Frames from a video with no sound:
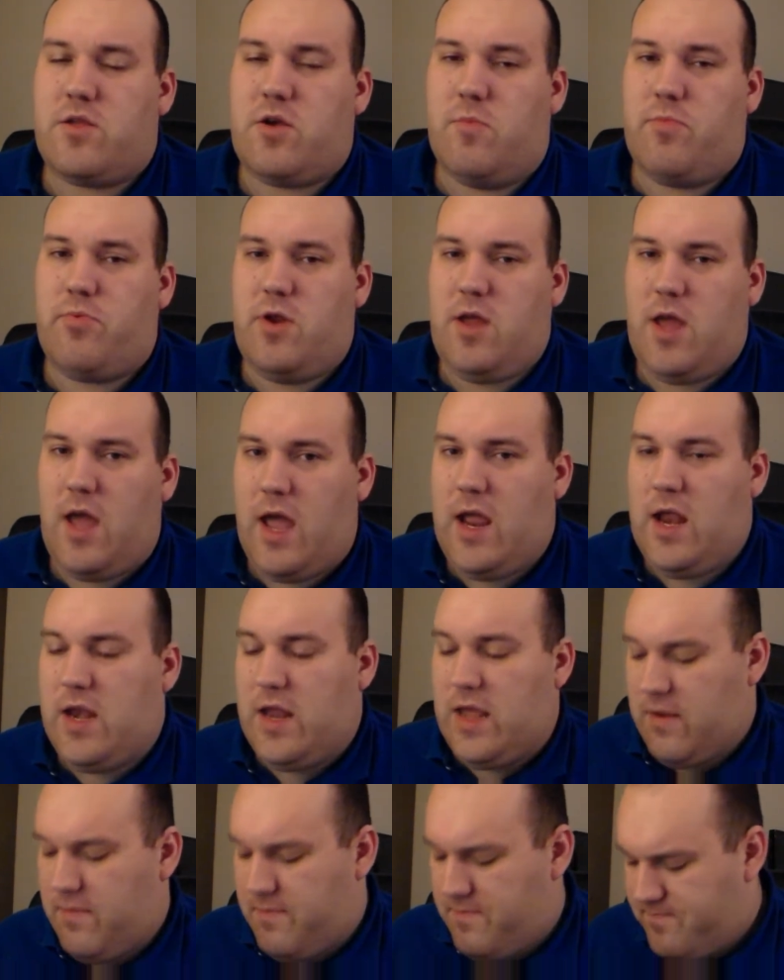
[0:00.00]
So pretty
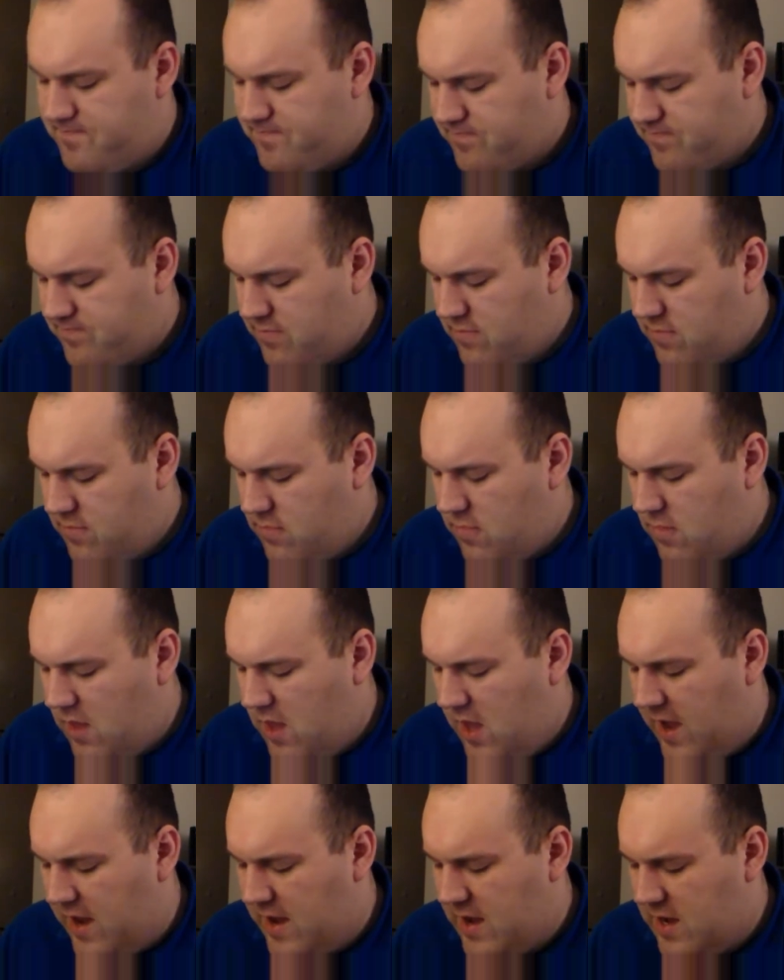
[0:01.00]
handy.
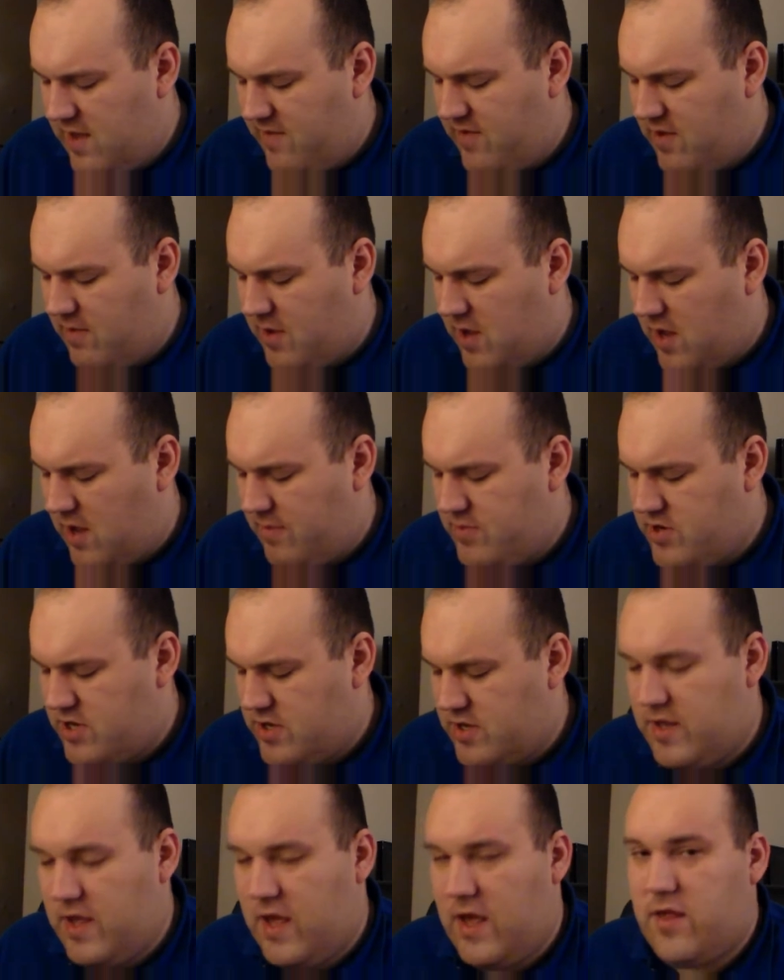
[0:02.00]
And Living Bomb
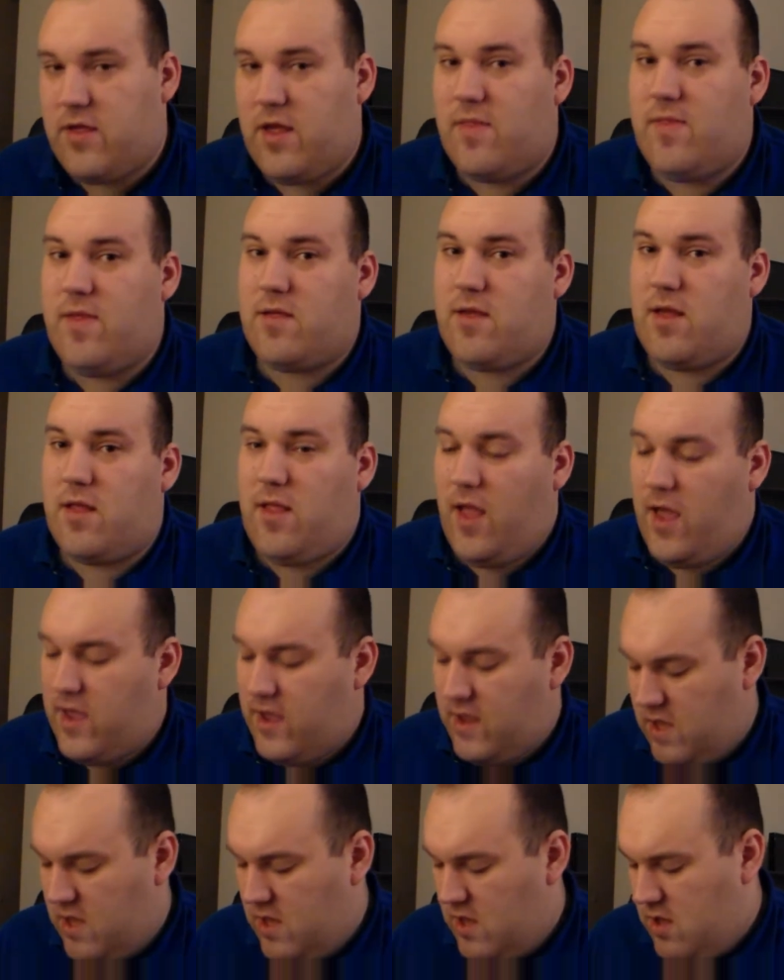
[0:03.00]
just says, and this I
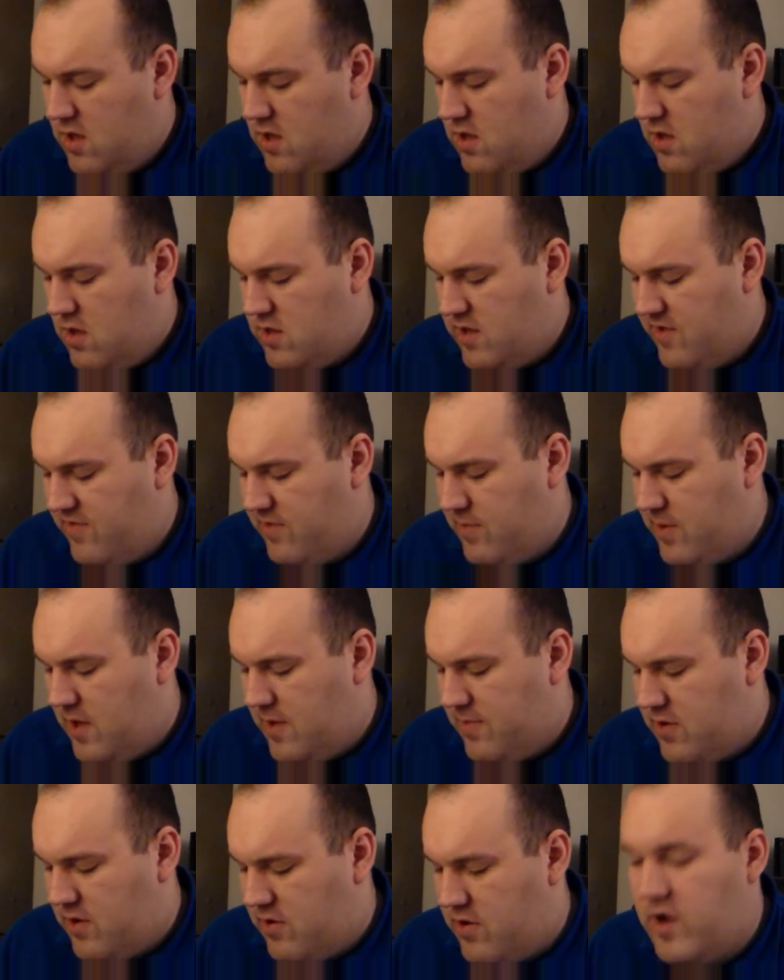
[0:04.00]
like, Living
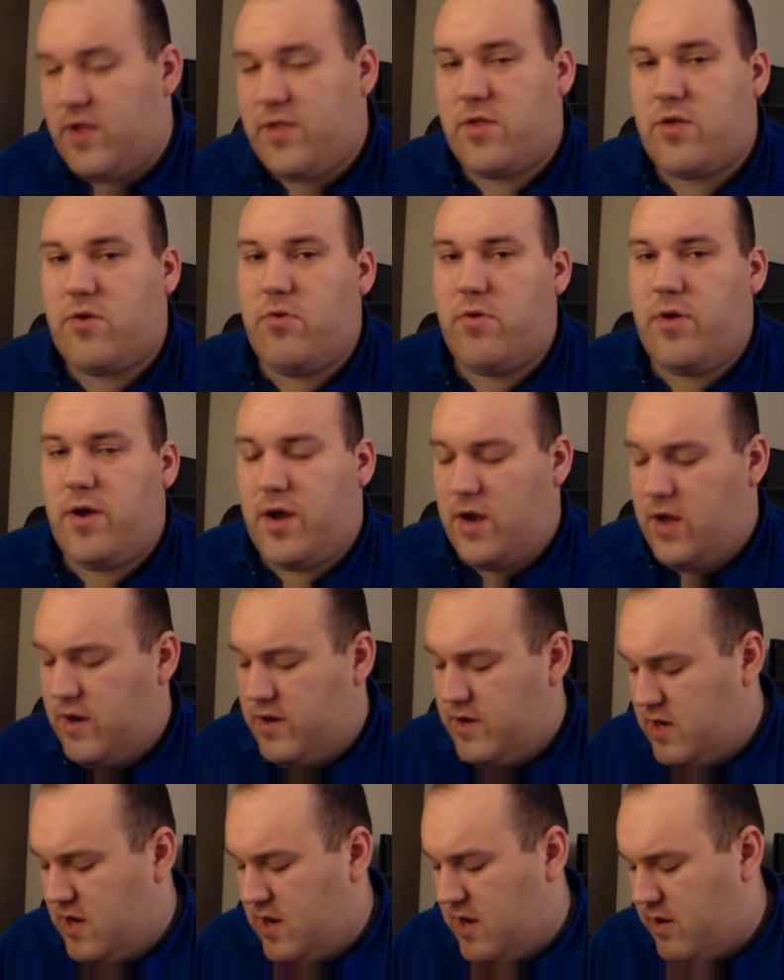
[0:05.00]
Bombs are not scoring
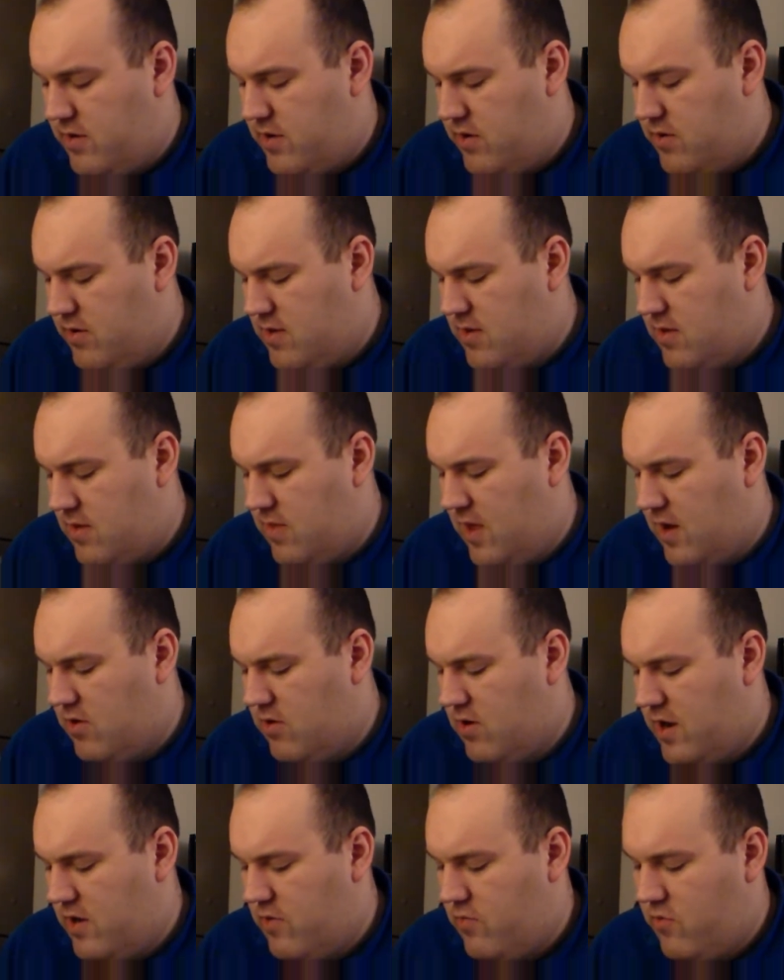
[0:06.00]
non-denial units. They
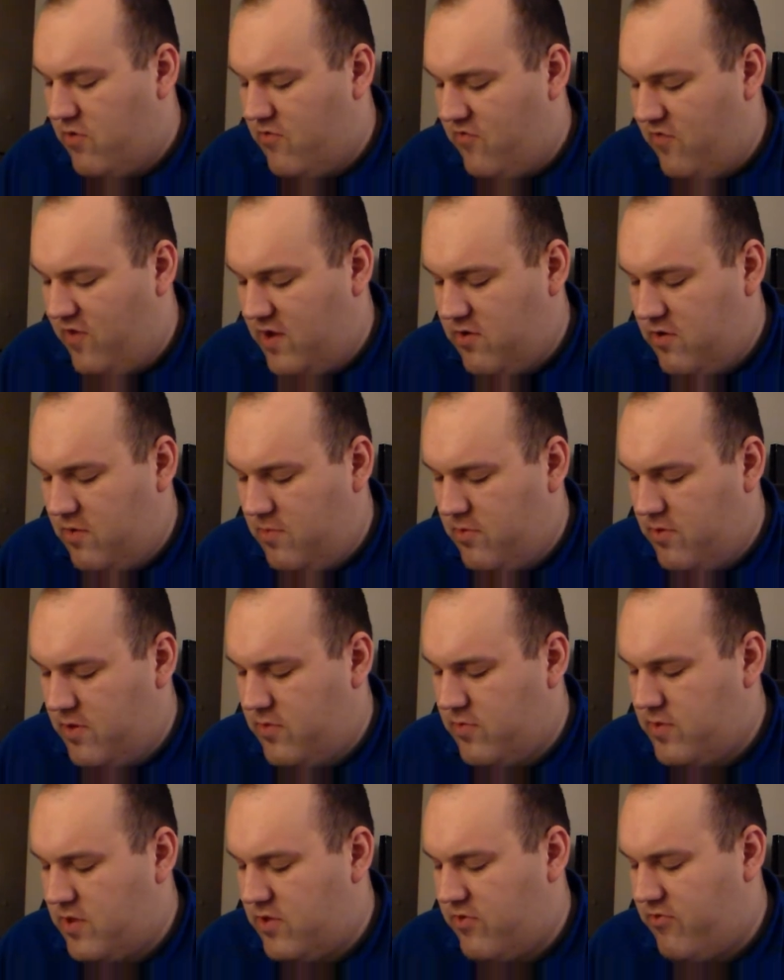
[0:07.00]
do not award victory
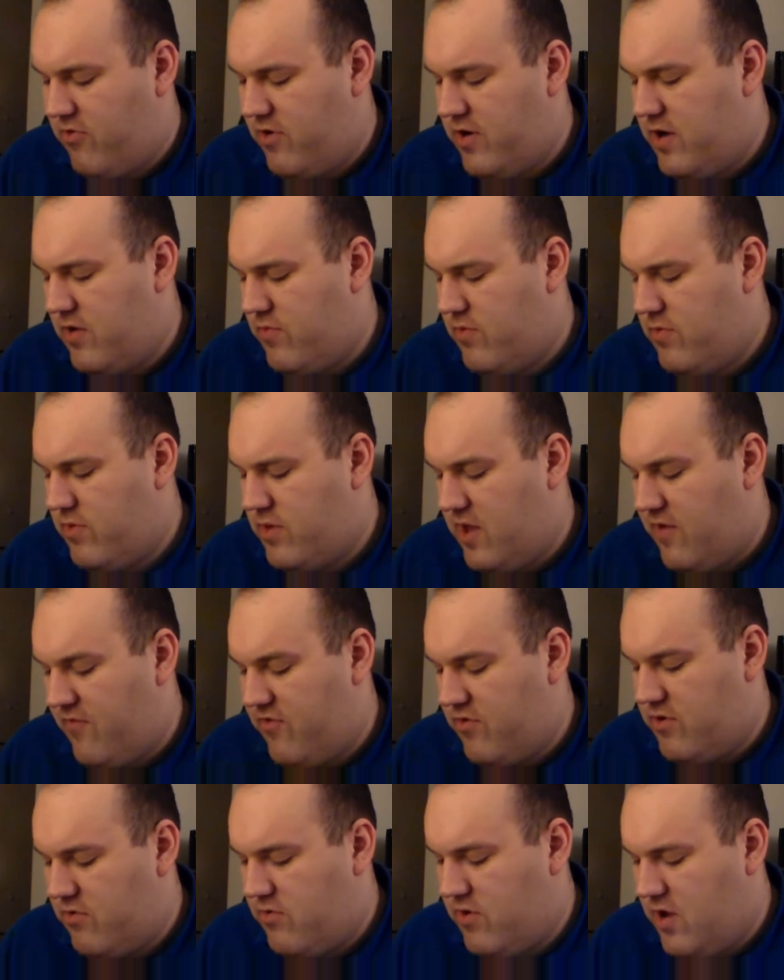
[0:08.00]
points when destroyed, and wounds
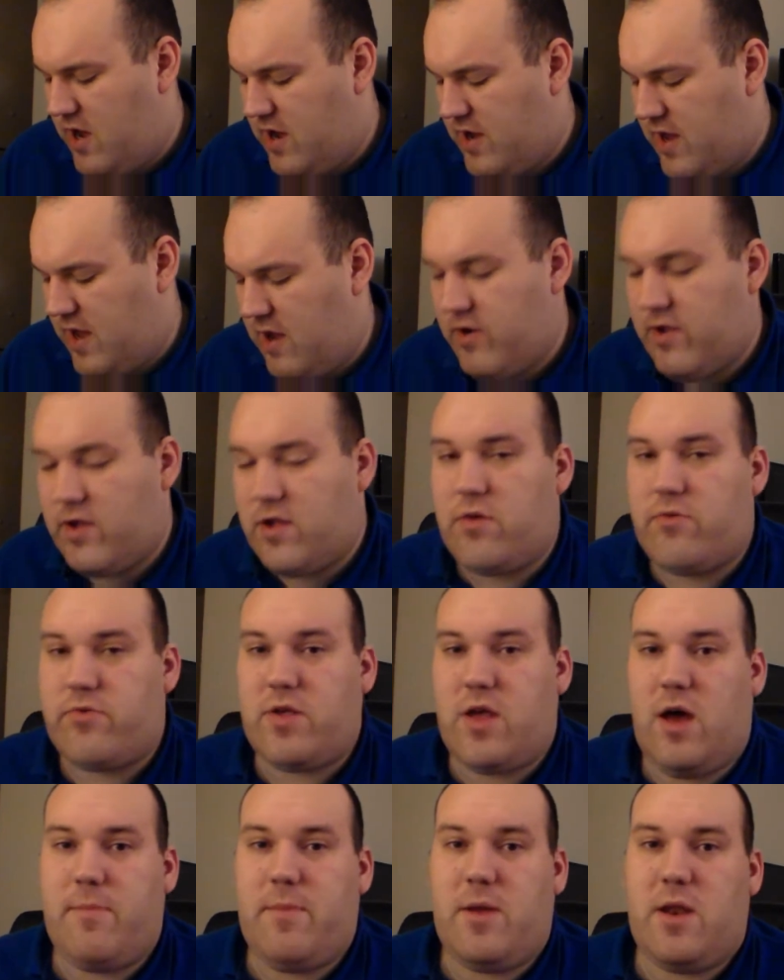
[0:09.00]
suffered do not count in
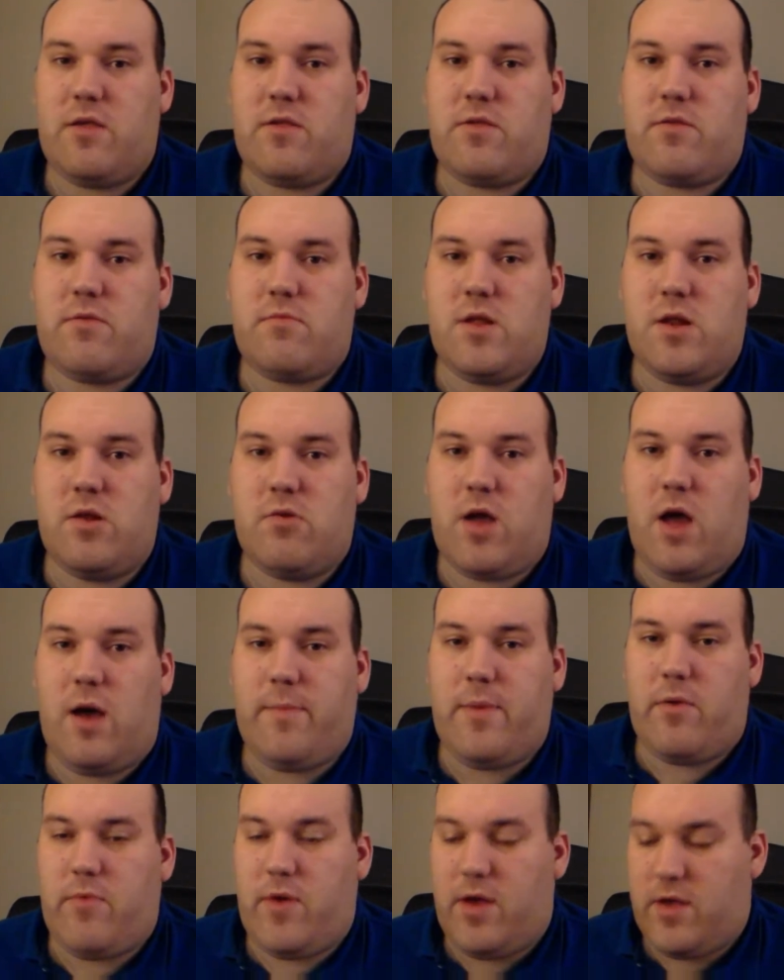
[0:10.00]
close combat as
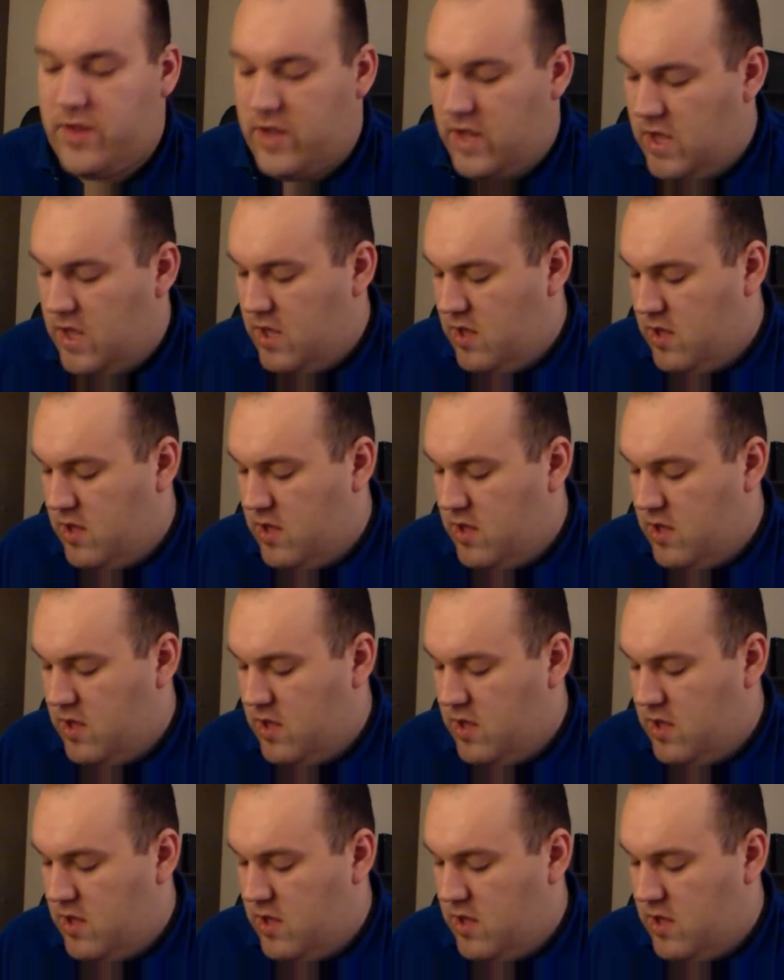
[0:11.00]
combat res.